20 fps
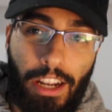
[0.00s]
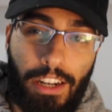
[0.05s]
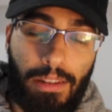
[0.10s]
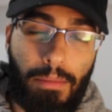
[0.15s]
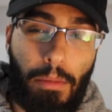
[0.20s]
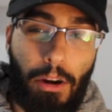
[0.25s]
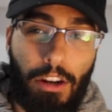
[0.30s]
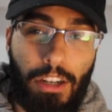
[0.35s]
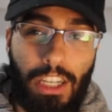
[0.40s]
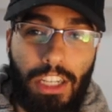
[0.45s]
on the
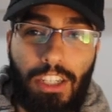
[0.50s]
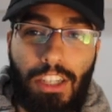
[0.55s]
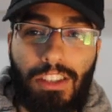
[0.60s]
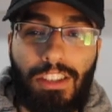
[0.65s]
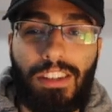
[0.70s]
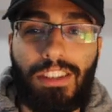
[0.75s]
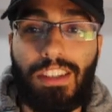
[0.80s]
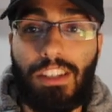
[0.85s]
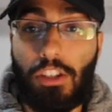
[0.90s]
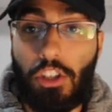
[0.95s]
market just
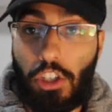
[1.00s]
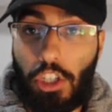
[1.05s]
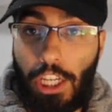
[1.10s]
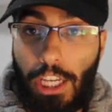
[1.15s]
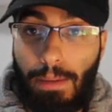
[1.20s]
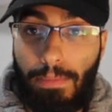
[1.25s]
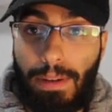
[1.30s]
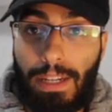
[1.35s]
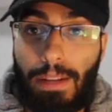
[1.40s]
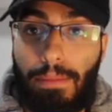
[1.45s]
because it's
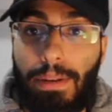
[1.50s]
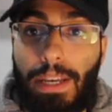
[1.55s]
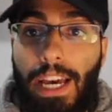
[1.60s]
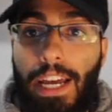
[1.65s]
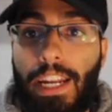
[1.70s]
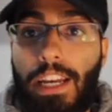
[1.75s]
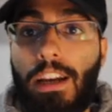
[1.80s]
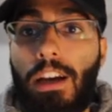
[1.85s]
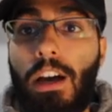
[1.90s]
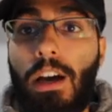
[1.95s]
cheap in the
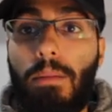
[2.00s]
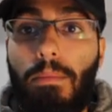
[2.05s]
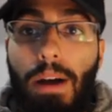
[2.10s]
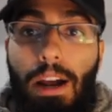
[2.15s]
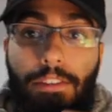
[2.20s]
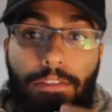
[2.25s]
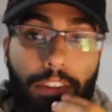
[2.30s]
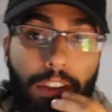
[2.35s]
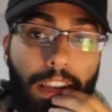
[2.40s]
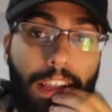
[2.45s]
beginning, but
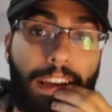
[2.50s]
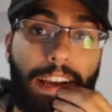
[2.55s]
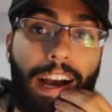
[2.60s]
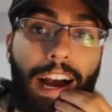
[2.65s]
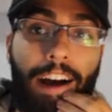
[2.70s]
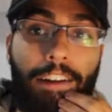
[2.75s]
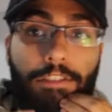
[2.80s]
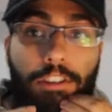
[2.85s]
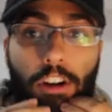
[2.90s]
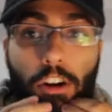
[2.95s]
I feel like
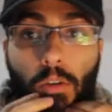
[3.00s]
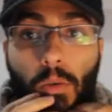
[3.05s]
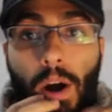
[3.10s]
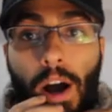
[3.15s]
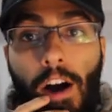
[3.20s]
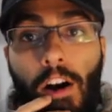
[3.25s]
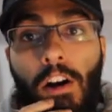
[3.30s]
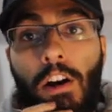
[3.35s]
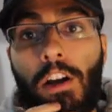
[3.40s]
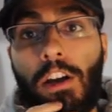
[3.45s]
after a
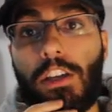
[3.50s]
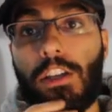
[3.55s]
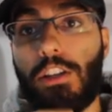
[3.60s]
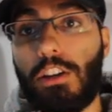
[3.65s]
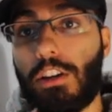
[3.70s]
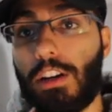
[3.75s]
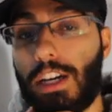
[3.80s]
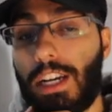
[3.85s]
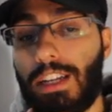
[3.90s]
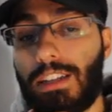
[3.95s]
while
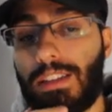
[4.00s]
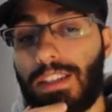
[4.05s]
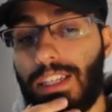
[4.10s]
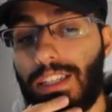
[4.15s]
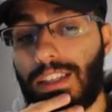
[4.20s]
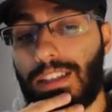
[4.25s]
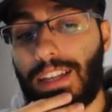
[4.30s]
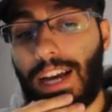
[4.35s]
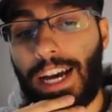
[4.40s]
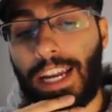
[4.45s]
you're gonna see
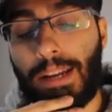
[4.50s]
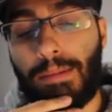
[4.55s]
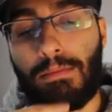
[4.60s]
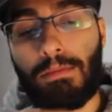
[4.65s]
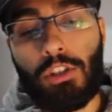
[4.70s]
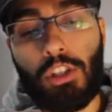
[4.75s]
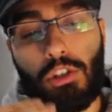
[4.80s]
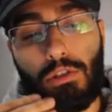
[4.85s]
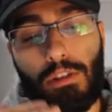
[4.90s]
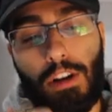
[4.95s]
this item
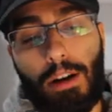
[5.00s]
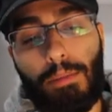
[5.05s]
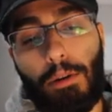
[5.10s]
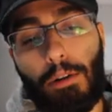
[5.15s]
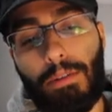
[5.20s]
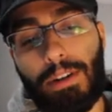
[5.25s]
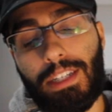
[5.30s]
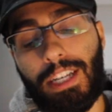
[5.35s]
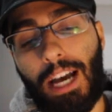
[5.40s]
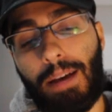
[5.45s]
shoot up
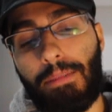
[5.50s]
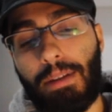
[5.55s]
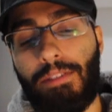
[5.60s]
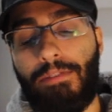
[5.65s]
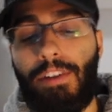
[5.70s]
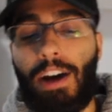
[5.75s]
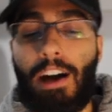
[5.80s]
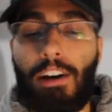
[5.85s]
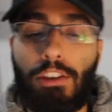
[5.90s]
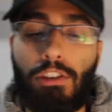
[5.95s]
over time in
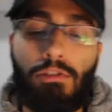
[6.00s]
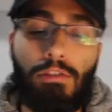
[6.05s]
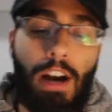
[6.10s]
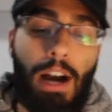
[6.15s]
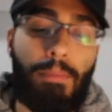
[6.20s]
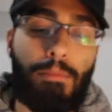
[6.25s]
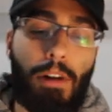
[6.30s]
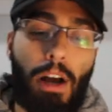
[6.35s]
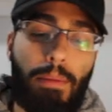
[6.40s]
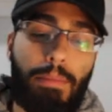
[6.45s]
value.
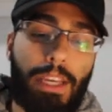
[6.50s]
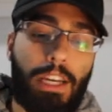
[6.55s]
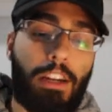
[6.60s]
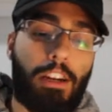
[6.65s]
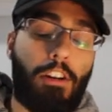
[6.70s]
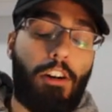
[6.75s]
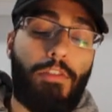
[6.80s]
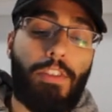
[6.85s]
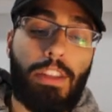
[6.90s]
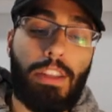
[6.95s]
I'm probably gonna
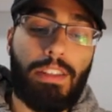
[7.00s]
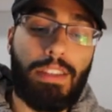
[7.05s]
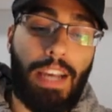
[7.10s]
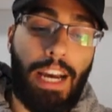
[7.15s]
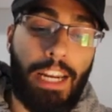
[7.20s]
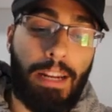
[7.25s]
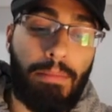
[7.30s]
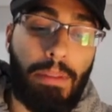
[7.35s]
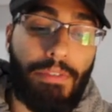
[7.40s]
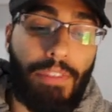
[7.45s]
go for this
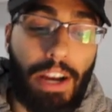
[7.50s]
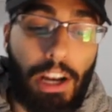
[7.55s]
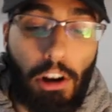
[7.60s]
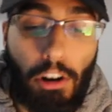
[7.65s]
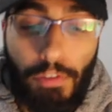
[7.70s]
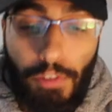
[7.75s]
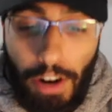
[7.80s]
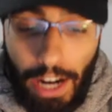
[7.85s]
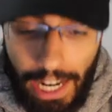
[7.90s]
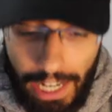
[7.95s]
item if I
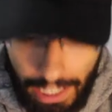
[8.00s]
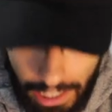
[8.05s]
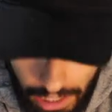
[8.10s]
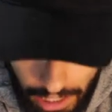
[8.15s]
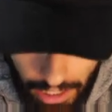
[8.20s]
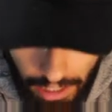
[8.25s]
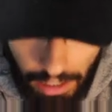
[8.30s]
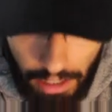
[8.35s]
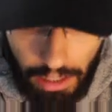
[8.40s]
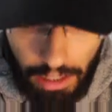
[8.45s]
go for
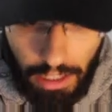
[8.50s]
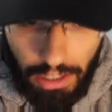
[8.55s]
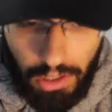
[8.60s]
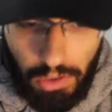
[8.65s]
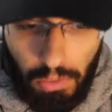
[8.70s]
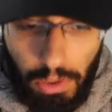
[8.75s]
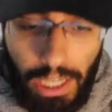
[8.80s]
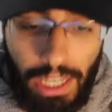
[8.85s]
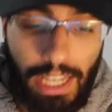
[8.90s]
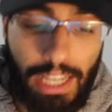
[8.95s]
anything
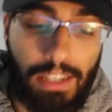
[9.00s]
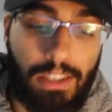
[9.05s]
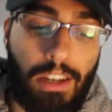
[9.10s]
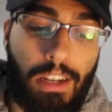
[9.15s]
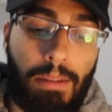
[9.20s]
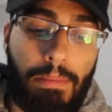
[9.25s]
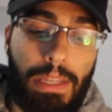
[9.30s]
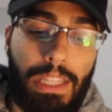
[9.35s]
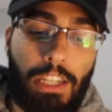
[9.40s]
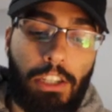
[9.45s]
this week. It's
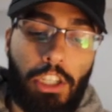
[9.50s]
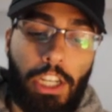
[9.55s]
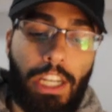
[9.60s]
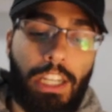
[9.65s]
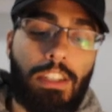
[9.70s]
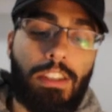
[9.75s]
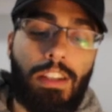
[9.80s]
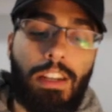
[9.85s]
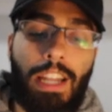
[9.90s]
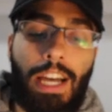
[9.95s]
gonna be the
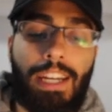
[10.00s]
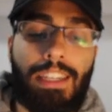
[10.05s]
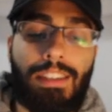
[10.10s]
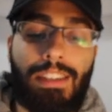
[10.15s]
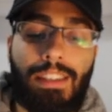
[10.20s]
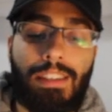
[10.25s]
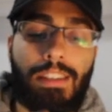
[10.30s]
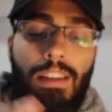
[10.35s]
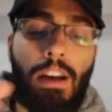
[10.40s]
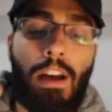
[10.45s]
change
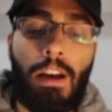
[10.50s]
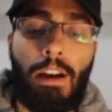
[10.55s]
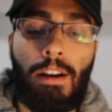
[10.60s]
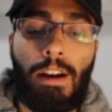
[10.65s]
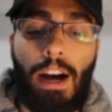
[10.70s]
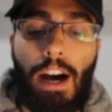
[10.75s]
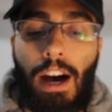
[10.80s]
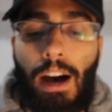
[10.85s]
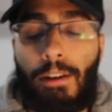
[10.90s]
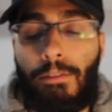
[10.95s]
license
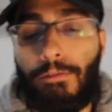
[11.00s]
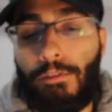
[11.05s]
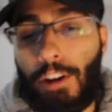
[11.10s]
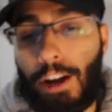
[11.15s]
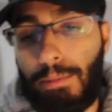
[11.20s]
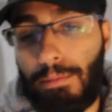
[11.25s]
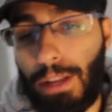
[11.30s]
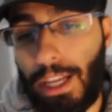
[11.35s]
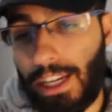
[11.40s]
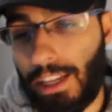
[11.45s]

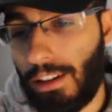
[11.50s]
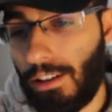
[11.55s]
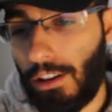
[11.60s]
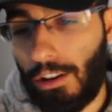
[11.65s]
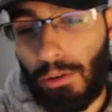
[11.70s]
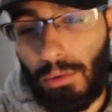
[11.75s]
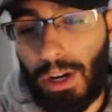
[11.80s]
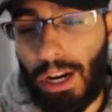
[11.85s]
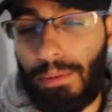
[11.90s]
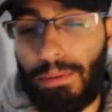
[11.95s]
frame plate,
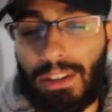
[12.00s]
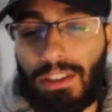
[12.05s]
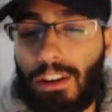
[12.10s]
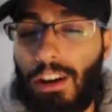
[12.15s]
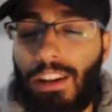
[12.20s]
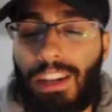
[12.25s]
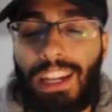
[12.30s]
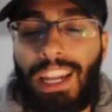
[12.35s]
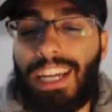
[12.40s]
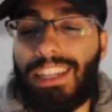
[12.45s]
or whatever it's
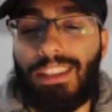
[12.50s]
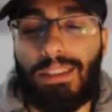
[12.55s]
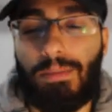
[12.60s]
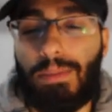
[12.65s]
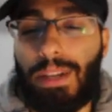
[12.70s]
called, license